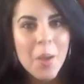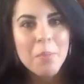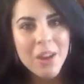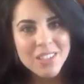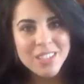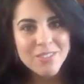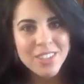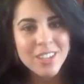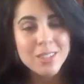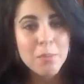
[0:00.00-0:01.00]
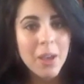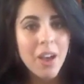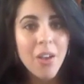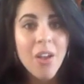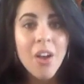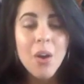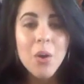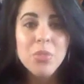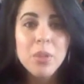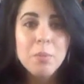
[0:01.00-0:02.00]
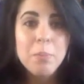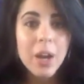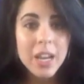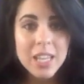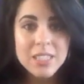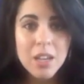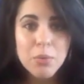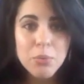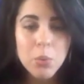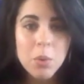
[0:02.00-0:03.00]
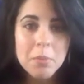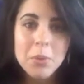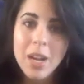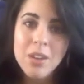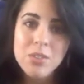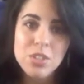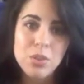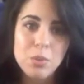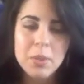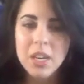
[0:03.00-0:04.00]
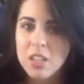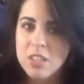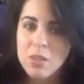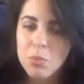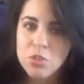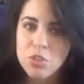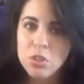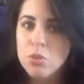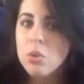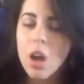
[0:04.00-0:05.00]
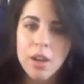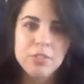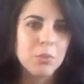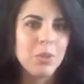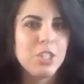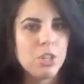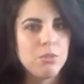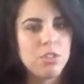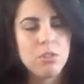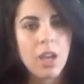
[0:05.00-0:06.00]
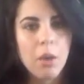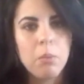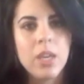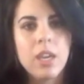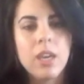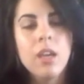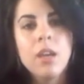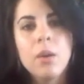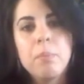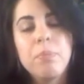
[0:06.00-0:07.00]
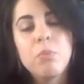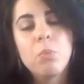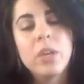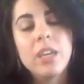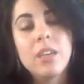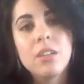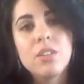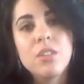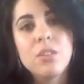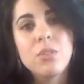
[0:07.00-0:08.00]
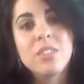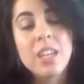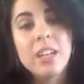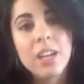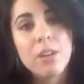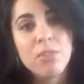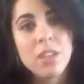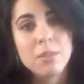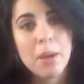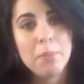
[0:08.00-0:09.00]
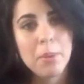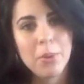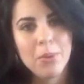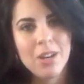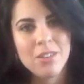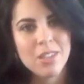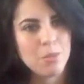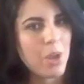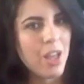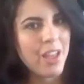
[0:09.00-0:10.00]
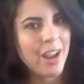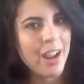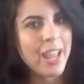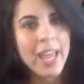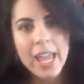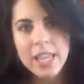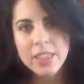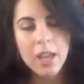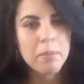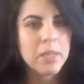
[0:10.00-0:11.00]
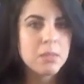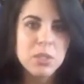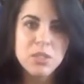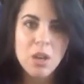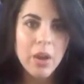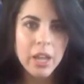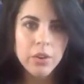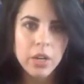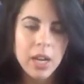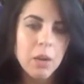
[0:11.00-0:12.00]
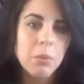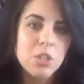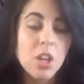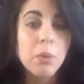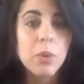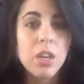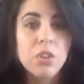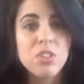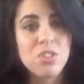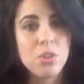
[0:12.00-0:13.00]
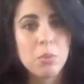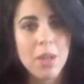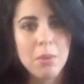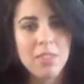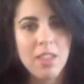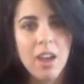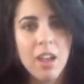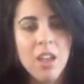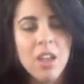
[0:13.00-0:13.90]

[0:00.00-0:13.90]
positive things about the bodies of women around you, because too often we don't do that. We say negative things about people around us as well, and I hate that. It makes me so angry, and I wish that we could do away with that.